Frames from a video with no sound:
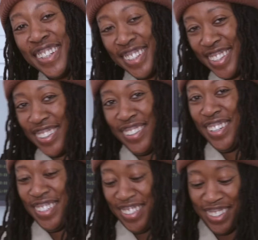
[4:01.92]
the
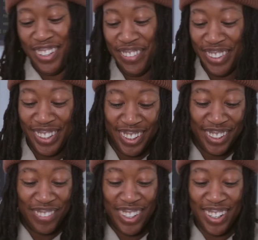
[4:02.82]
star of the show, really.
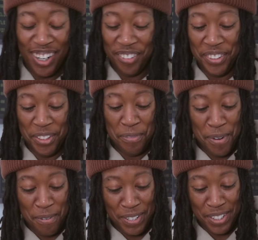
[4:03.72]
The one that I really
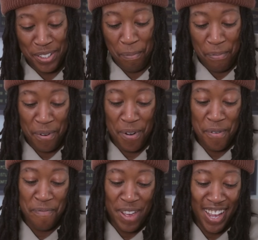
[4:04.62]
want, which is the
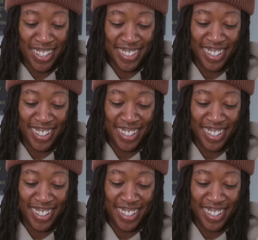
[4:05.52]
Pro Max.